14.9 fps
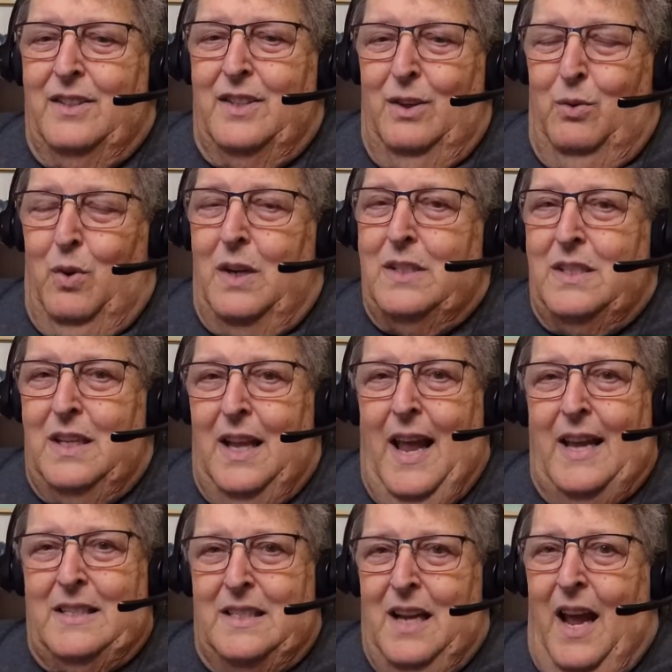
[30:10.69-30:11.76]
it was
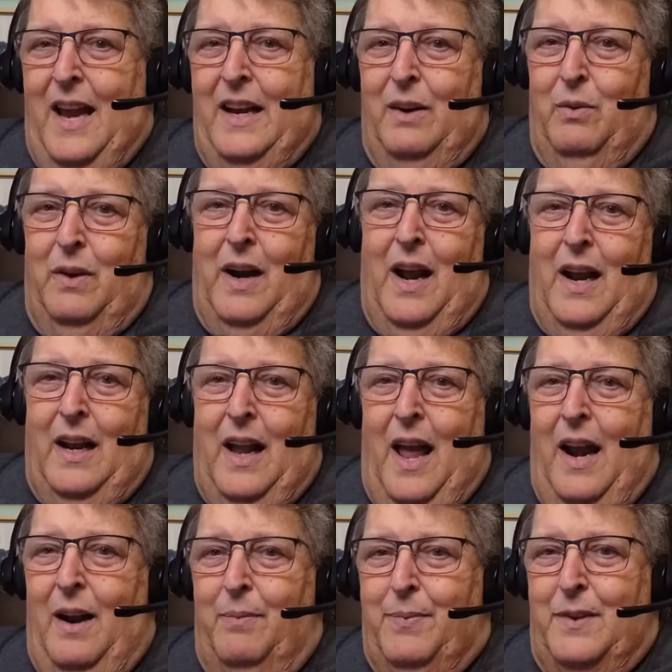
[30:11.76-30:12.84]
last night and when I
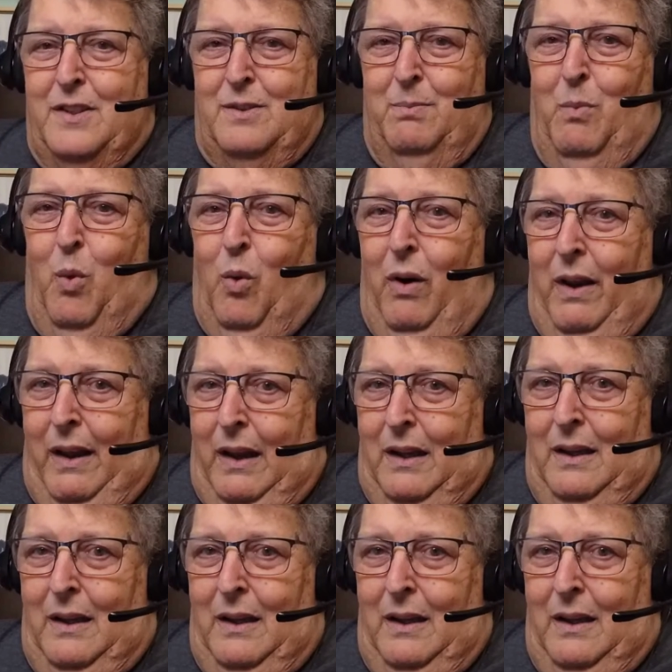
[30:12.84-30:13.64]
got up this morning.